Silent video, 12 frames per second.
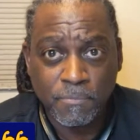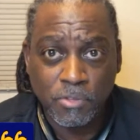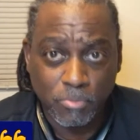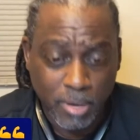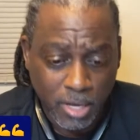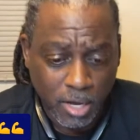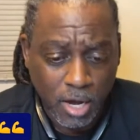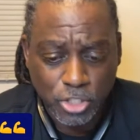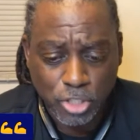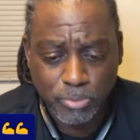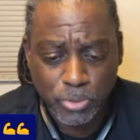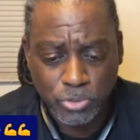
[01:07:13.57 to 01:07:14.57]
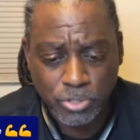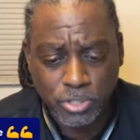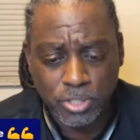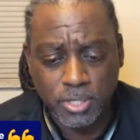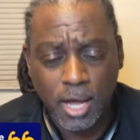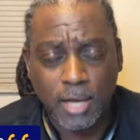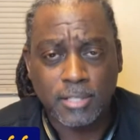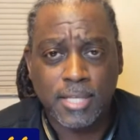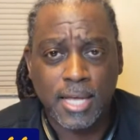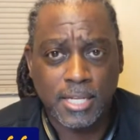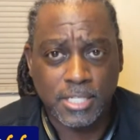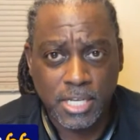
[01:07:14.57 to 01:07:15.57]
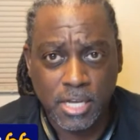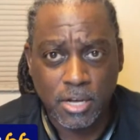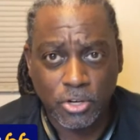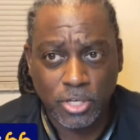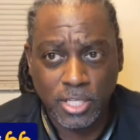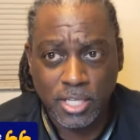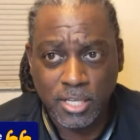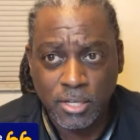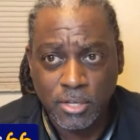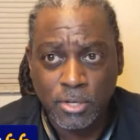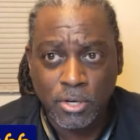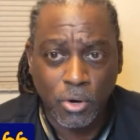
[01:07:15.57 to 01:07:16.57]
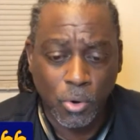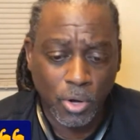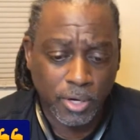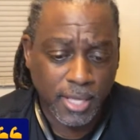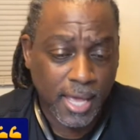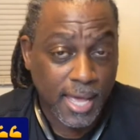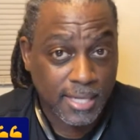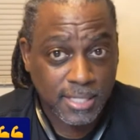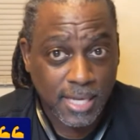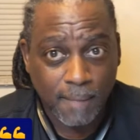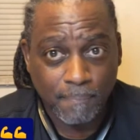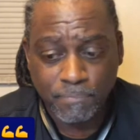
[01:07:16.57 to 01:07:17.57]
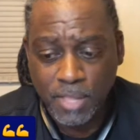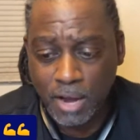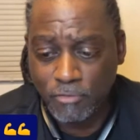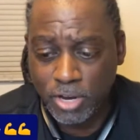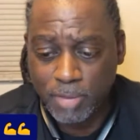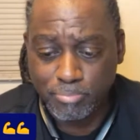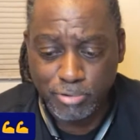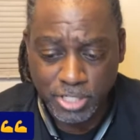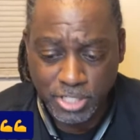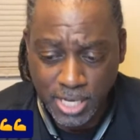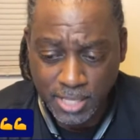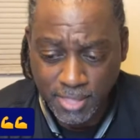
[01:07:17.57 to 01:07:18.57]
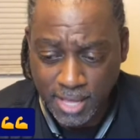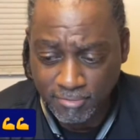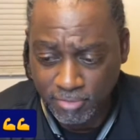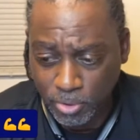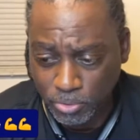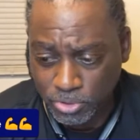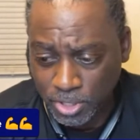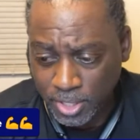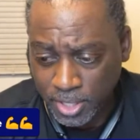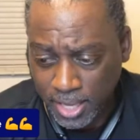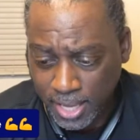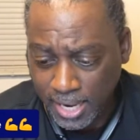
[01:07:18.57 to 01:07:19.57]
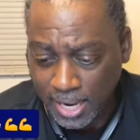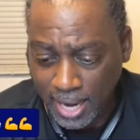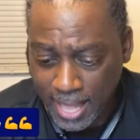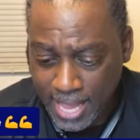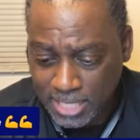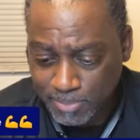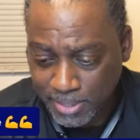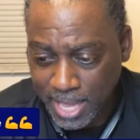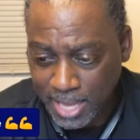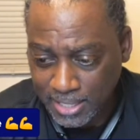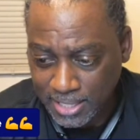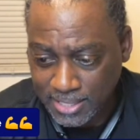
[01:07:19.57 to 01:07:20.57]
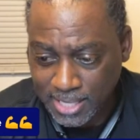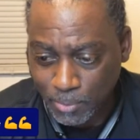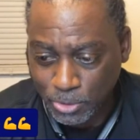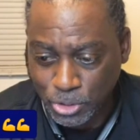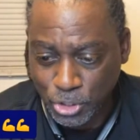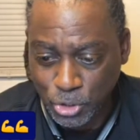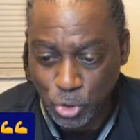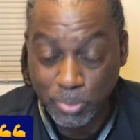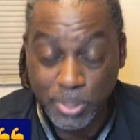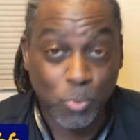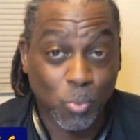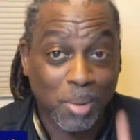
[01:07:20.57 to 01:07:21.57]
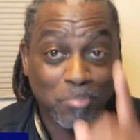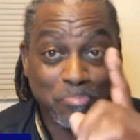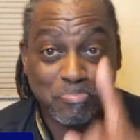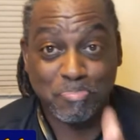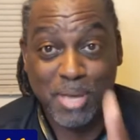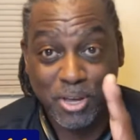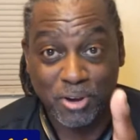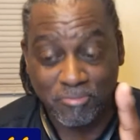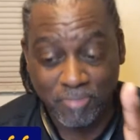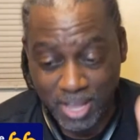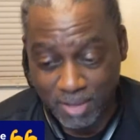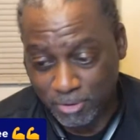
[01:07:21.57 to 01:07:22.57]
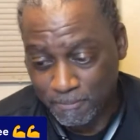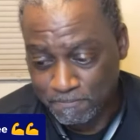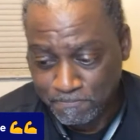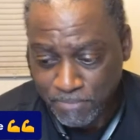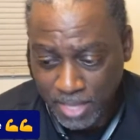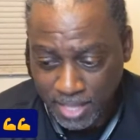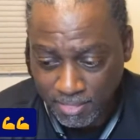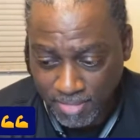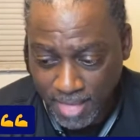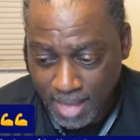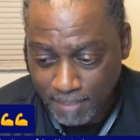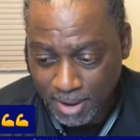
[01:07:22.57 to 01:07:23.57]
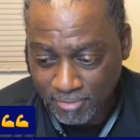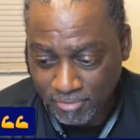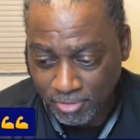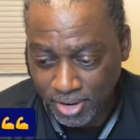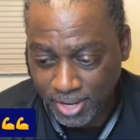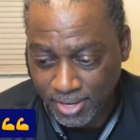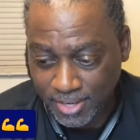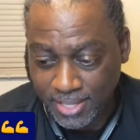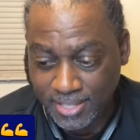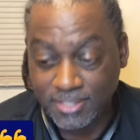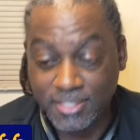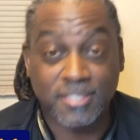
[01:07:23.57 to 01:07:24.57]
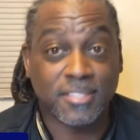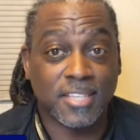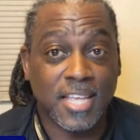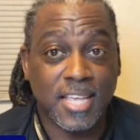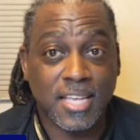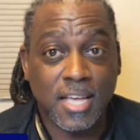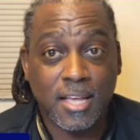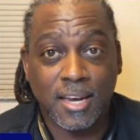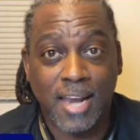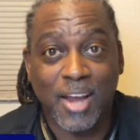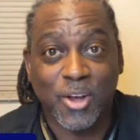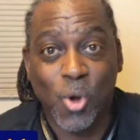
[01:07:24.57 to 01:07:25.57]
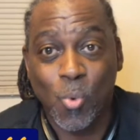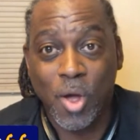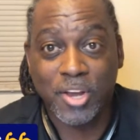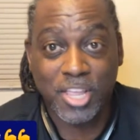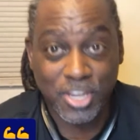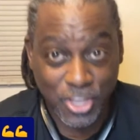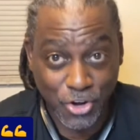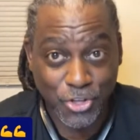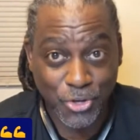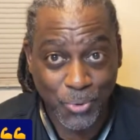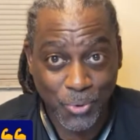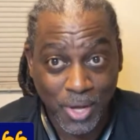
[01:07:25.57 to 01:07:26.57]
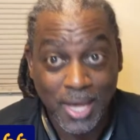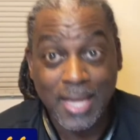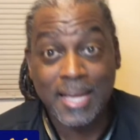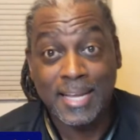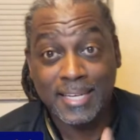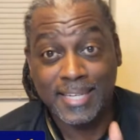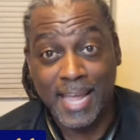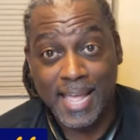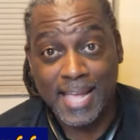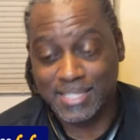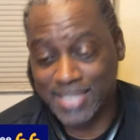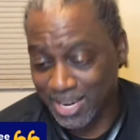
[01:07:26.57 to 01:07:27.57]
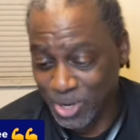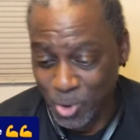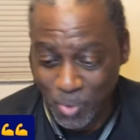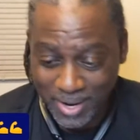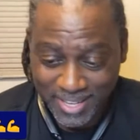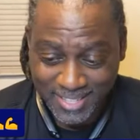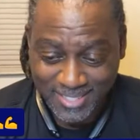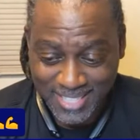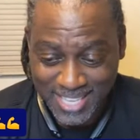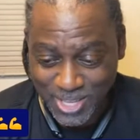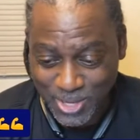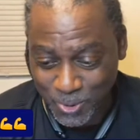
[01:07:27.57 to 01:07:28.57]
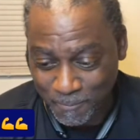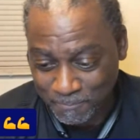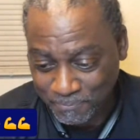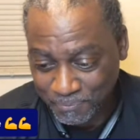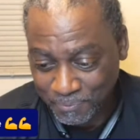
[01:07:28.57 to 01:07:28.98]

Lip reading: Make a contribution to $ J Hunter Lee on Cash App. I really appreciate that, folks. And last but not least, I want you to do me one bigger favor. And that, my friend, is to sing like no one can hear you, dance like no one can see you,